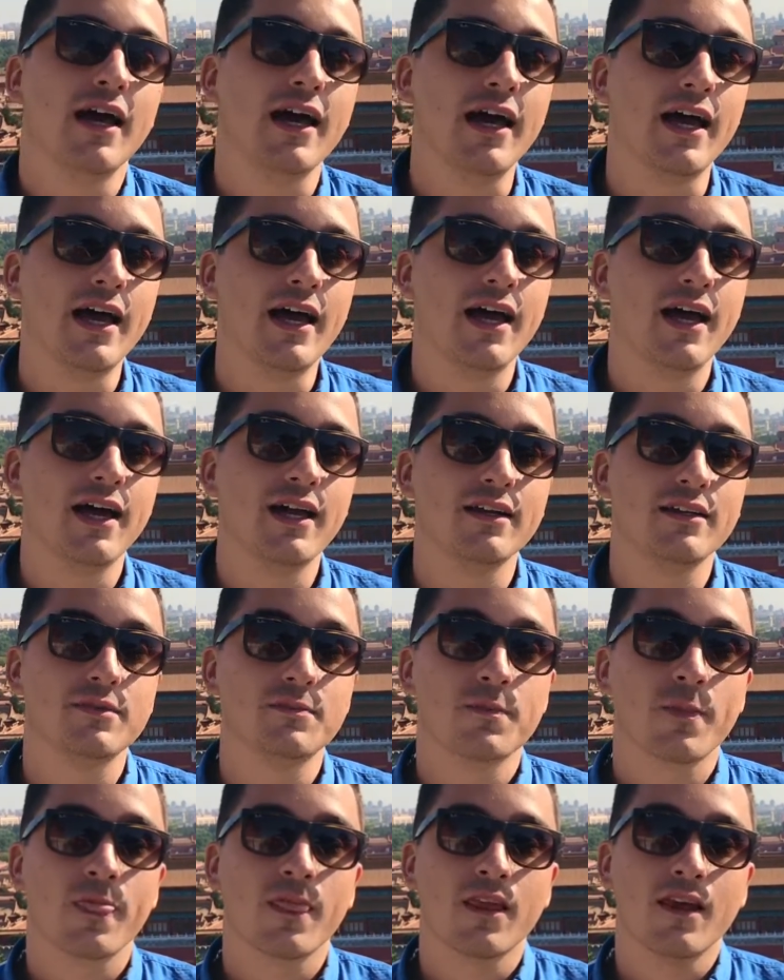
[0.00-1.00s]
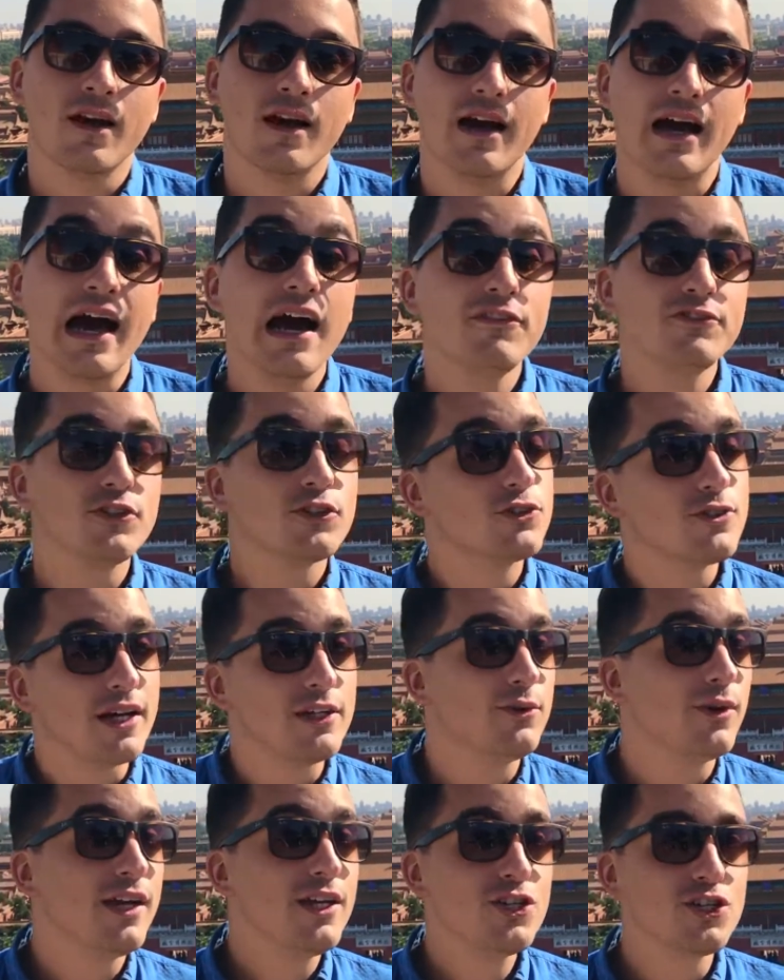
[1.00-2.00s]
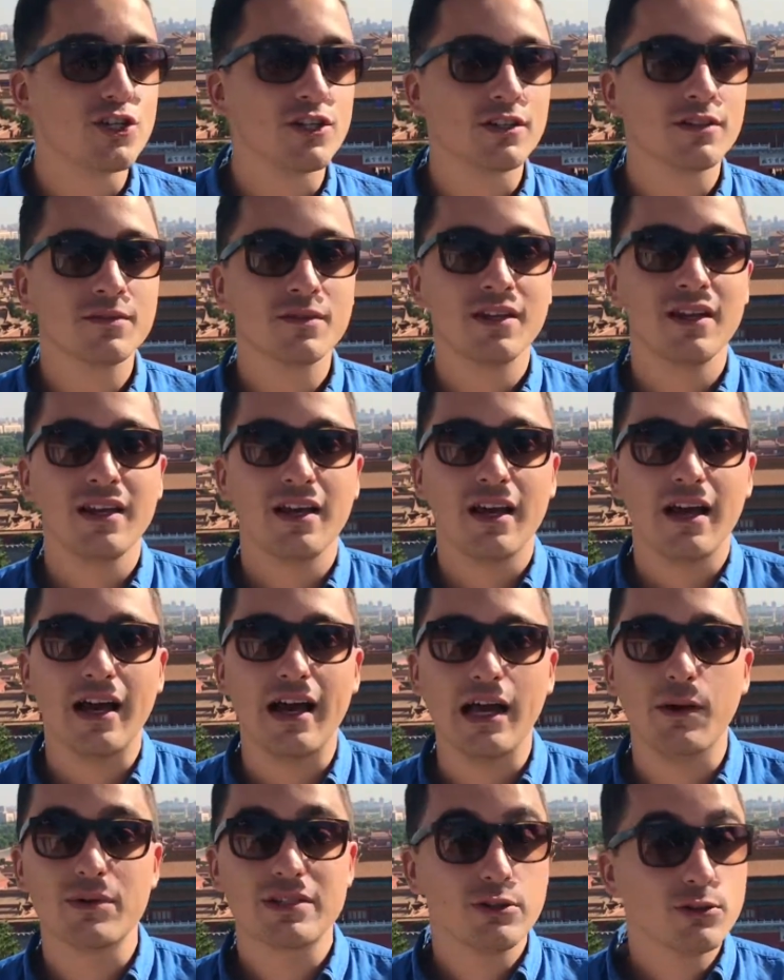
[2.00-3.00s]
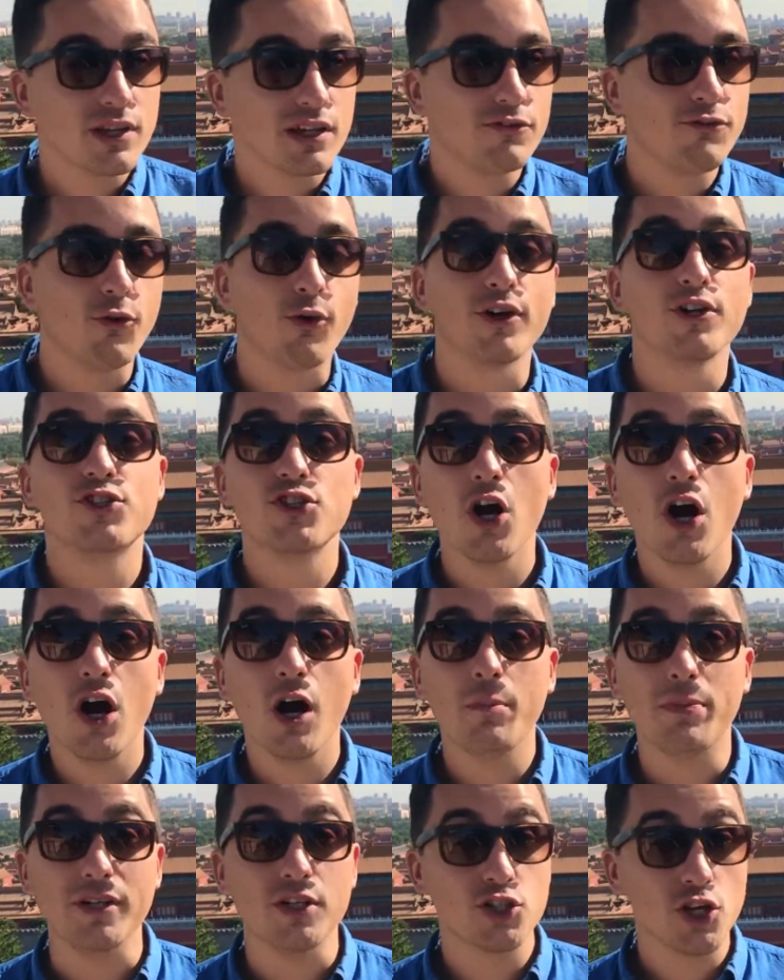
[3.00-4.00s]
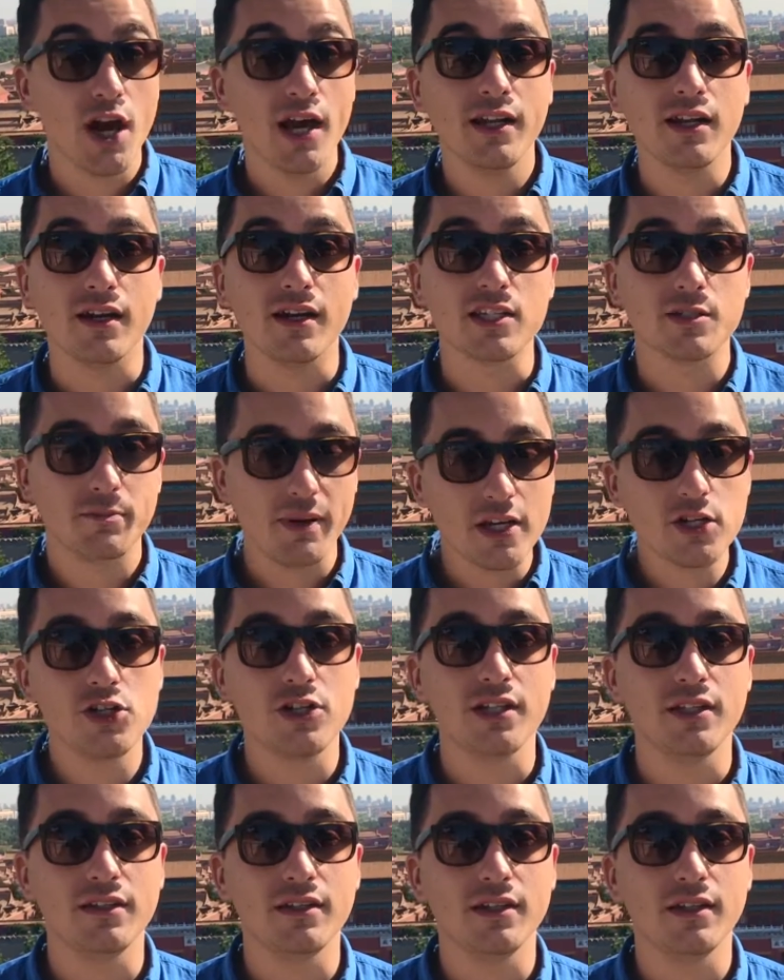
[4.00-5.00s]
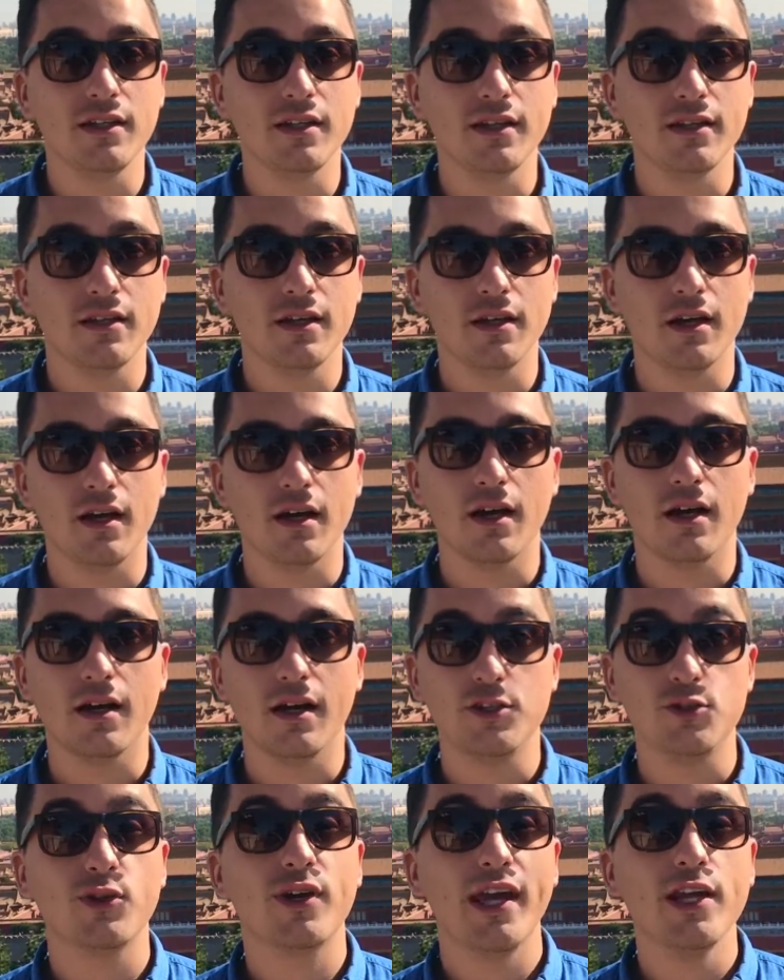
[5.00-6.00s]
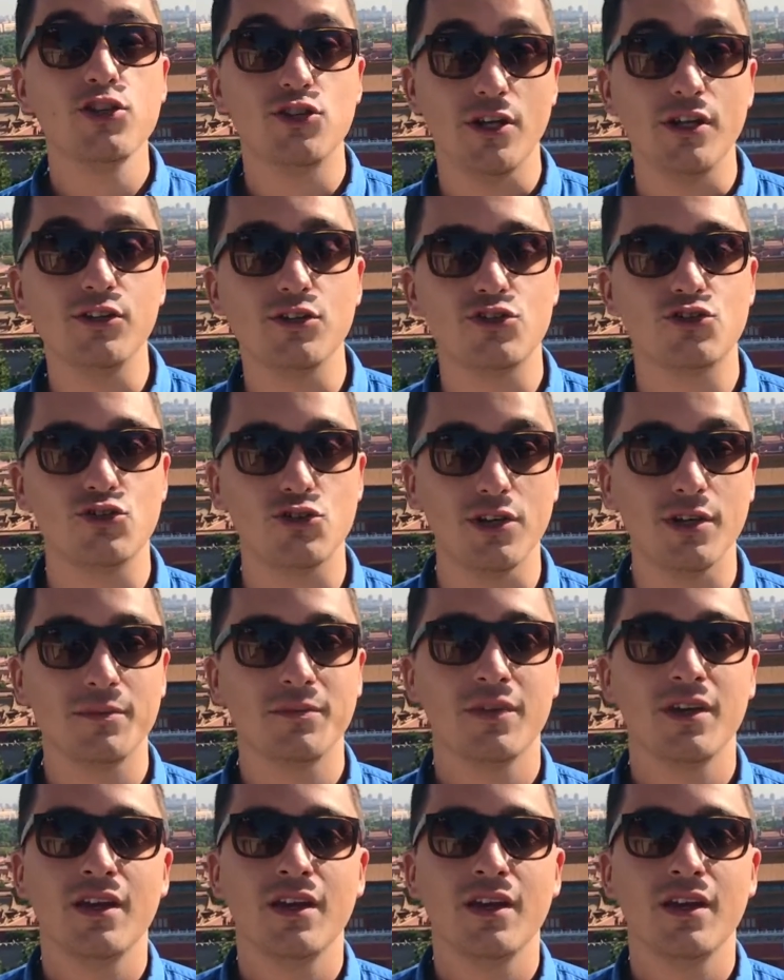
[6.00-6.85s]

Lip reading: And after graduation, I was looking for a job in China, especially in the education industry.